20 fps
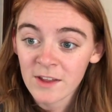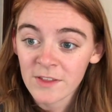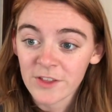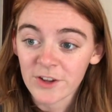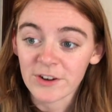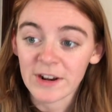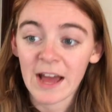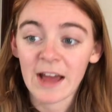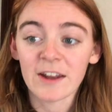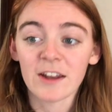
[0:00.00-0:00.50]

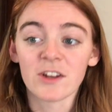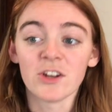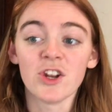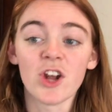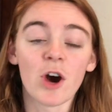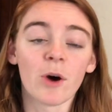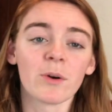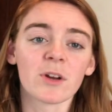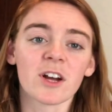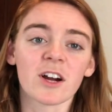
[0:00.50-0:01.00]
They're not
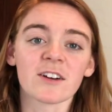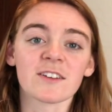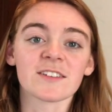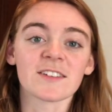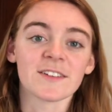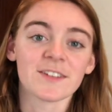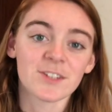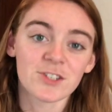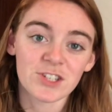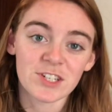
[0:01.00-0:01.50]
known
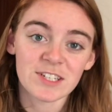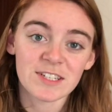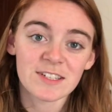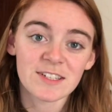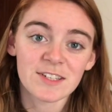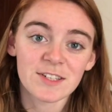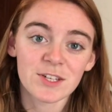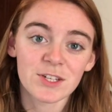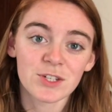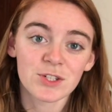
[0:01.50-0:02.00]

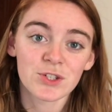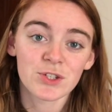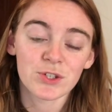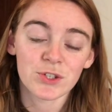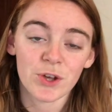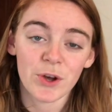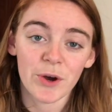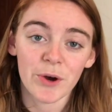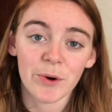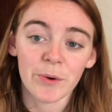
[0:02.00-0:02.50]
carcinogens,
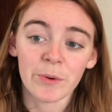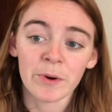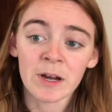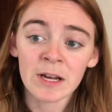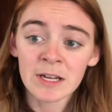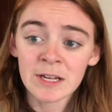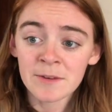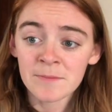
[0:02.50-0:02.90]
so